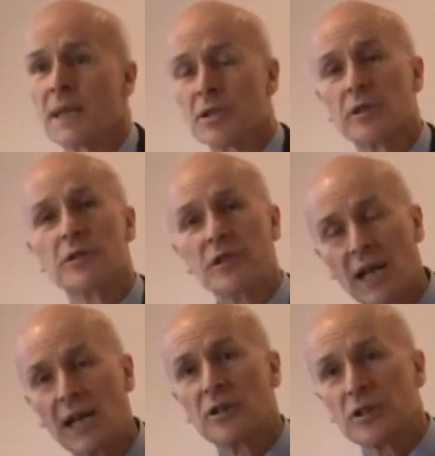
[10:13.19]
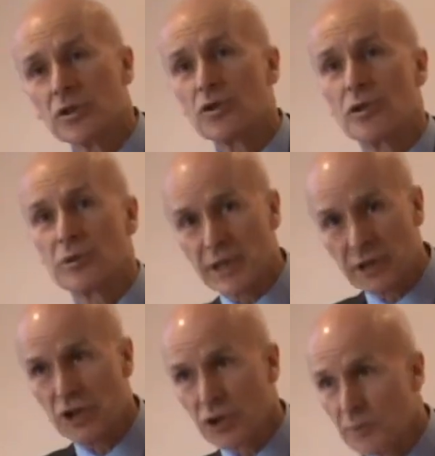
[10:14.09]
So you can control it
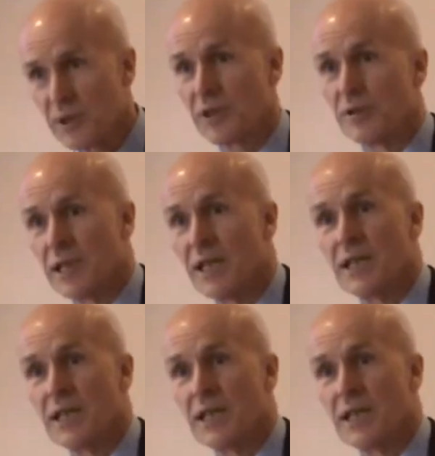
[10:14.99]
to some degree